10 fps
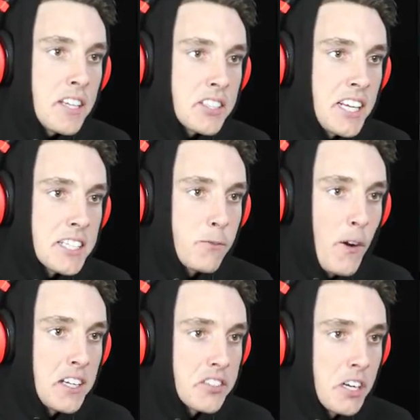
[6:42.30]
This thing's
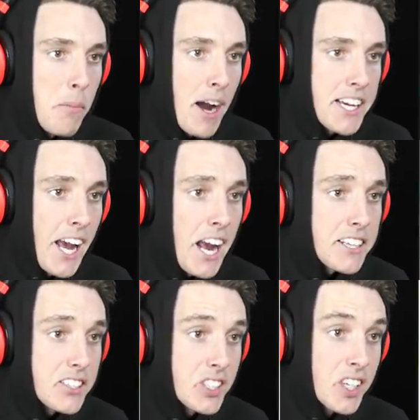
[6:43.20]
feasting on my
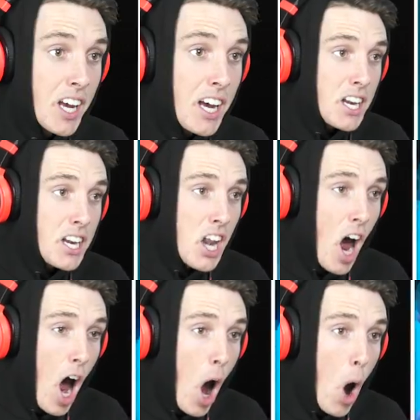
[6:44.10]
kids. No!
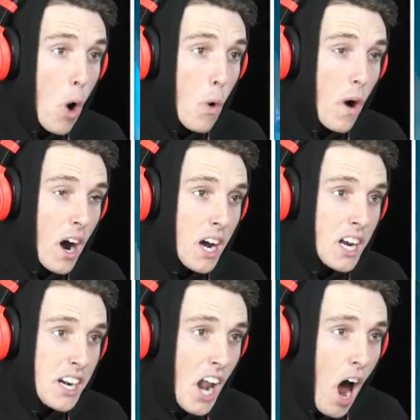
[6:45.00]

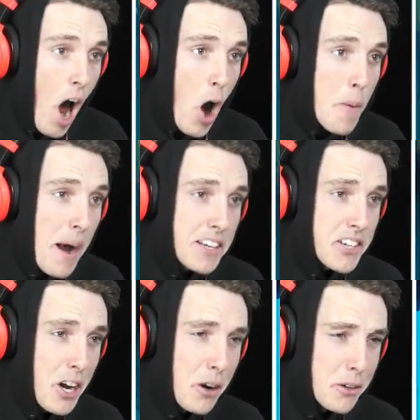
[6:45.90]
No, my
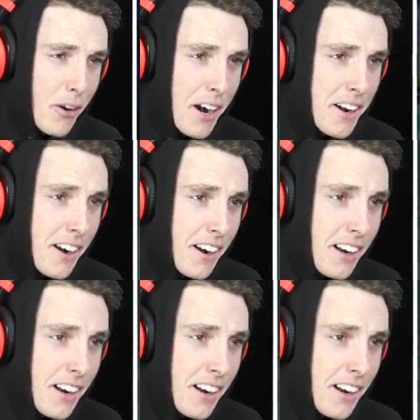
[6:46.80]
children!